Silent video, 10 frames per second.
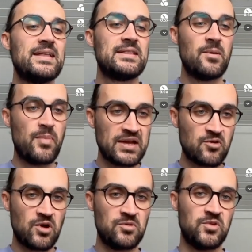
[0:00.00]
the
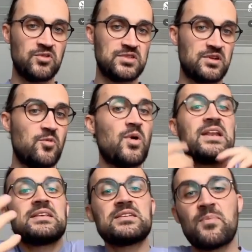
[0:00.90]
background music. When
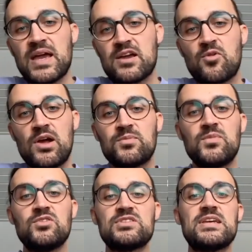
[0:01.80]
it is a background
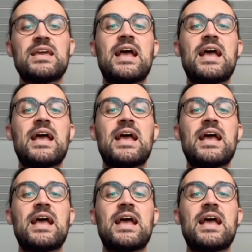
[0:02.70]
music